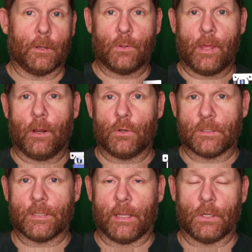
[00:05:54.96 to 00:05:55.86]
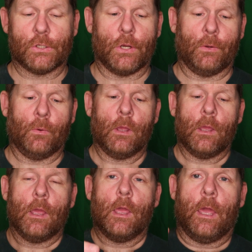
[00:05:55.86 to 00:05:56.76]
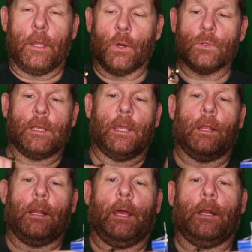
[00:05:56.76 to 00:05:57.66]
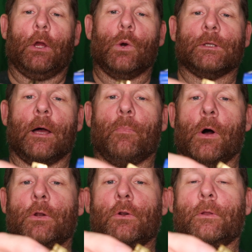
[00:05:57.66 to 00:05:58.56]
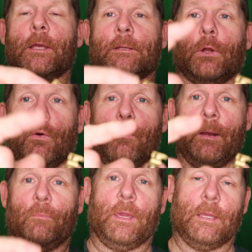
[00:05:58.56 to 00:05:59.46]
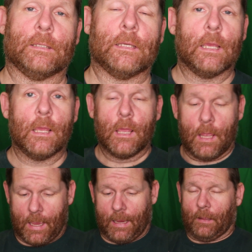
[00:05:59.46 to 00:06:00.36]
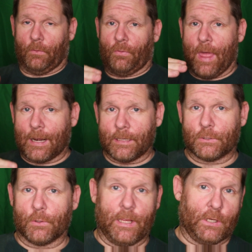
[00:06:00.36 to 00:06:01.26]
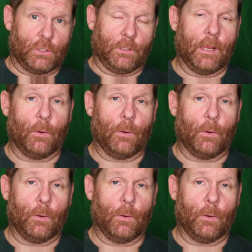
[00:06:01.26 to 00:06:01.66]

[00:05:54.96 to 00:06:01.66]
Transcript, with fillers: I'm going to do that here in just a second and show you. It goes in and it goes up under this little bent piece and that is your tension.